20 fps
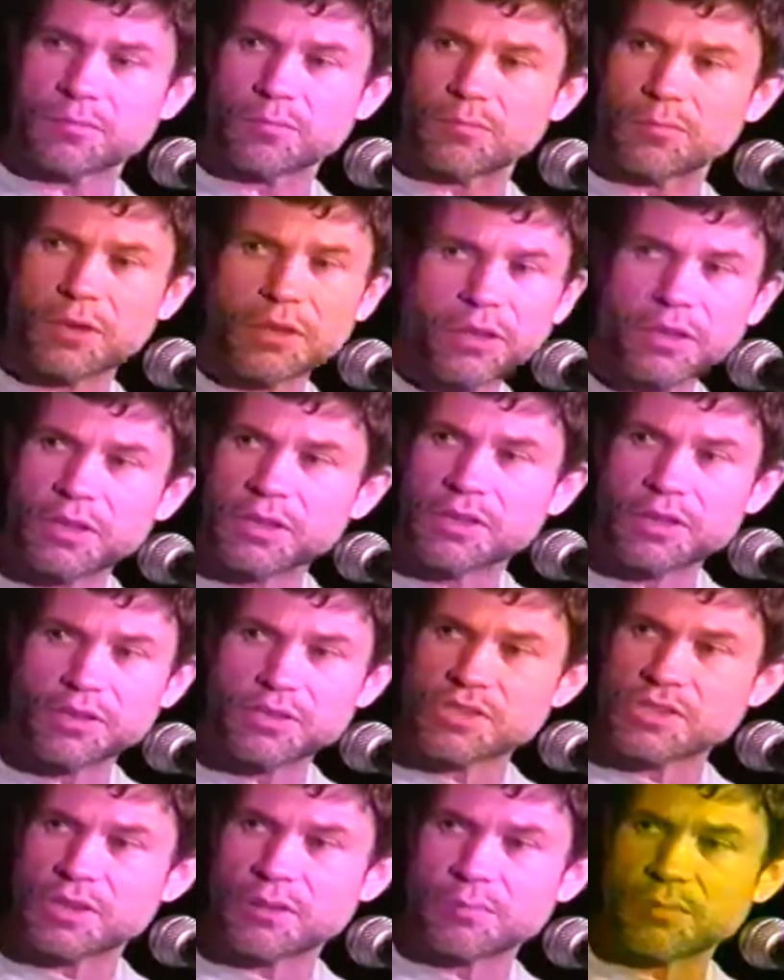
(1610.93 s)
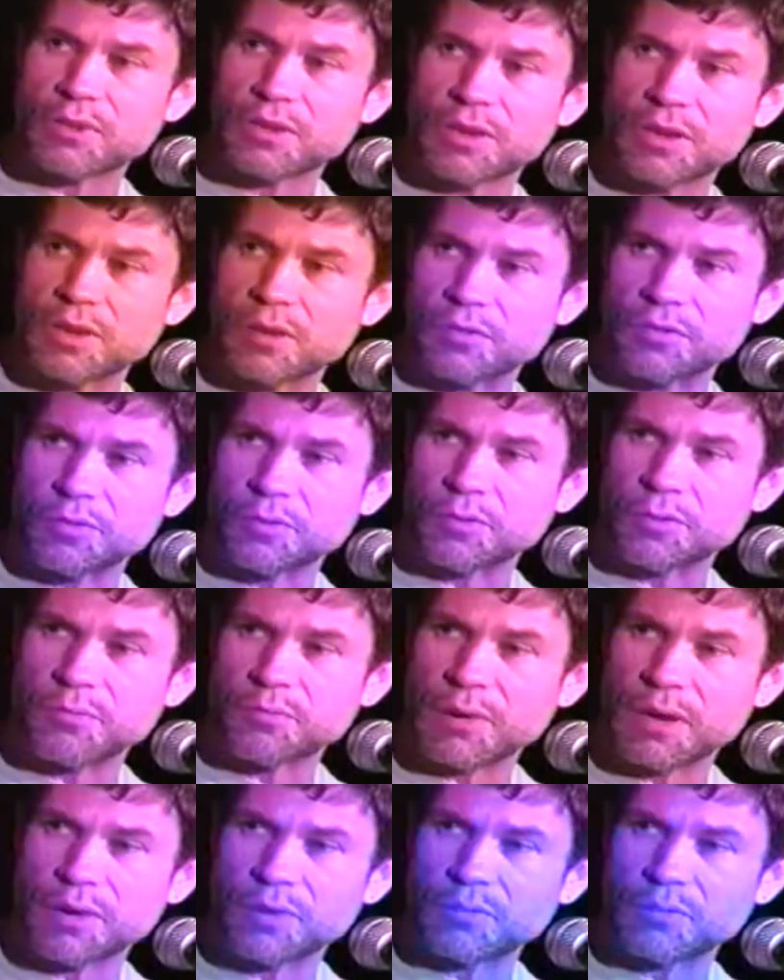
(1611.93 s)
really hear something else, or it
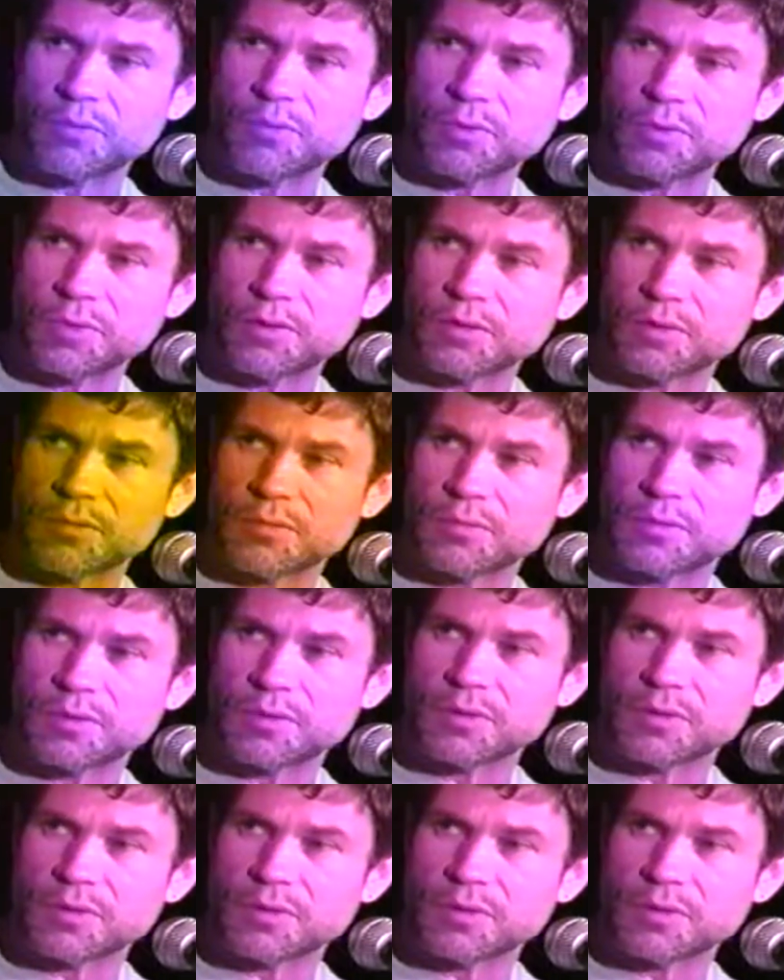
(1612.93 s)
might really,